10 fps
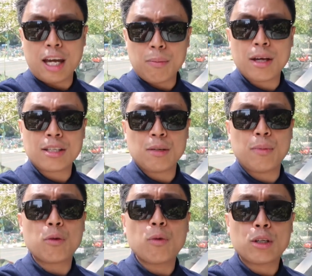
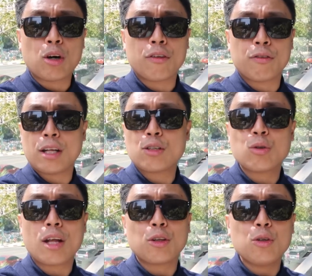ABS-CBN with confidence
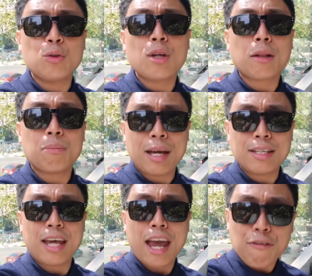so that you do not
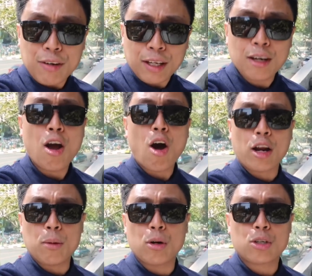base everything
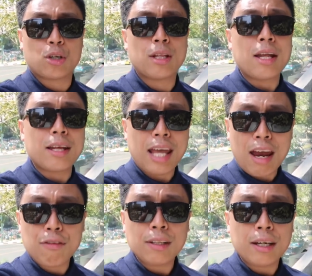on emotion, that
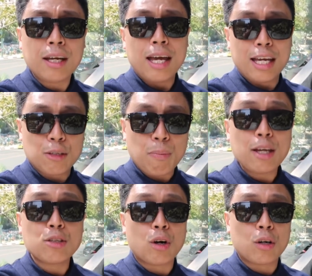everything is
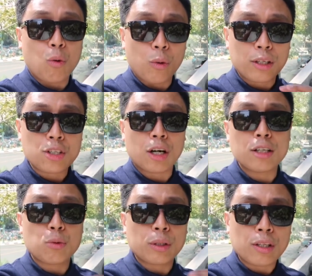based on what the
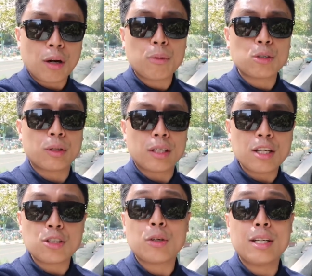charts, what the numbers, what
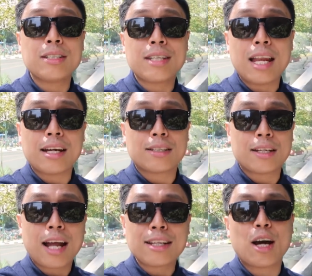history is telling us,
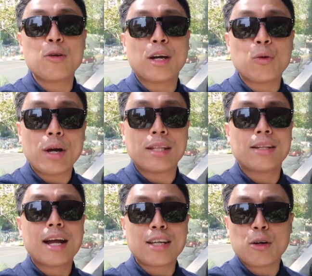and that's how you can win,
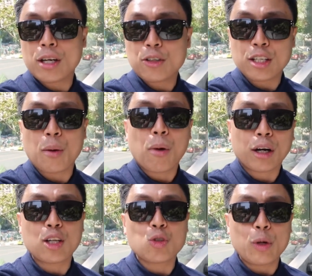and that's how you can trade the
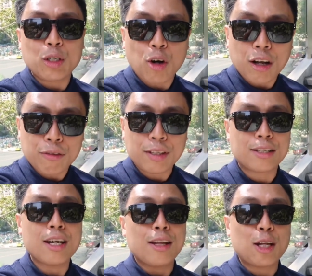markets with
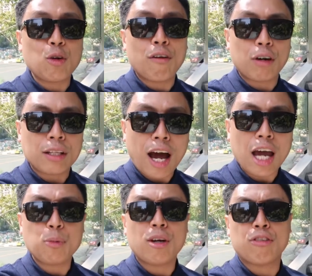confidence. That you avoid
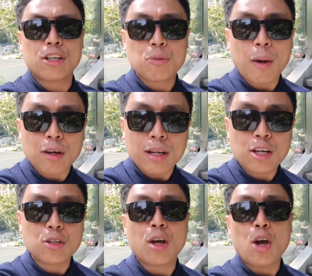hype, you avoid
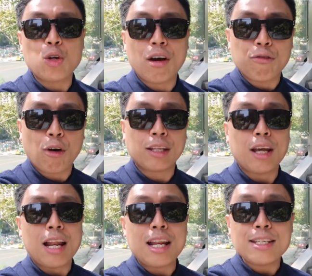speculation, you avoid
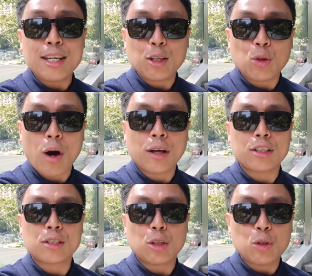listening to
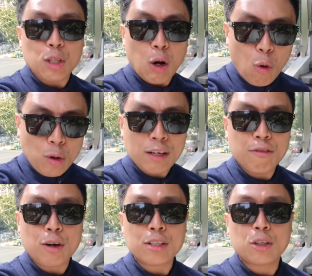others. That the only
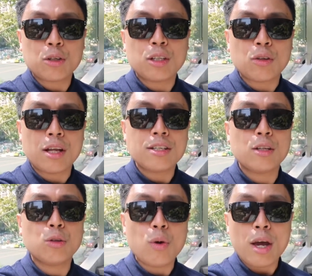voice that you need to
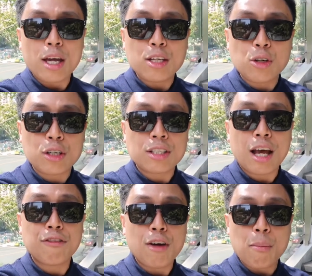listen to is
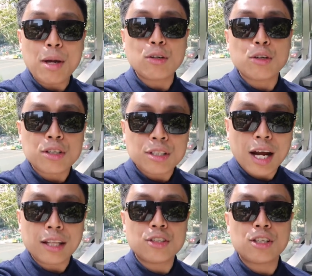yourself based on your
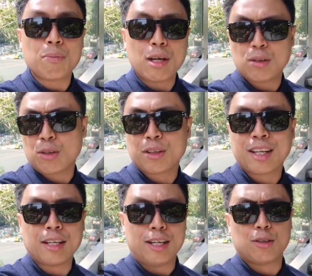strategy and based on your
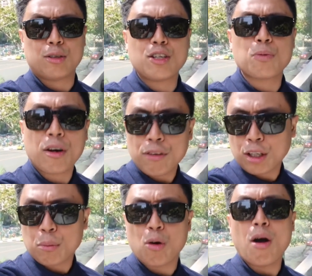technique. So this is Marvin
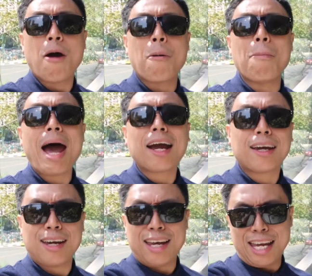Germo
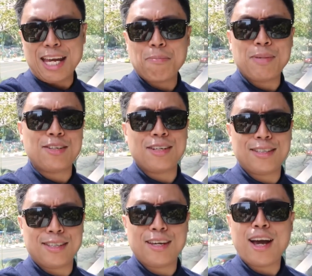back in
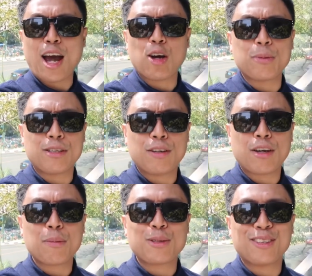GGC. I hope this
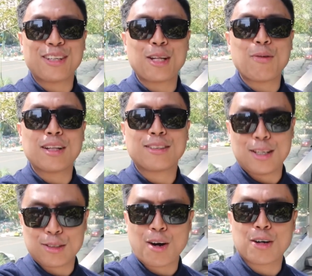video helps you trade well,
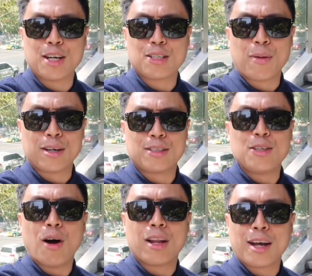trade strong, trade smart.
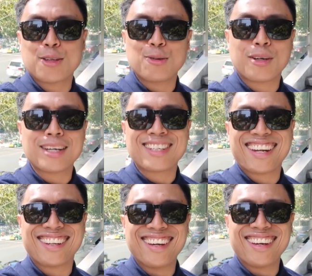See you all again soon, guys,
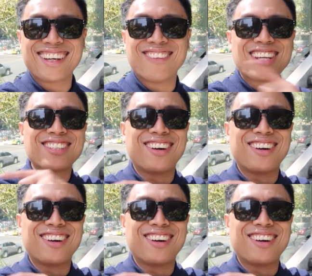and God bless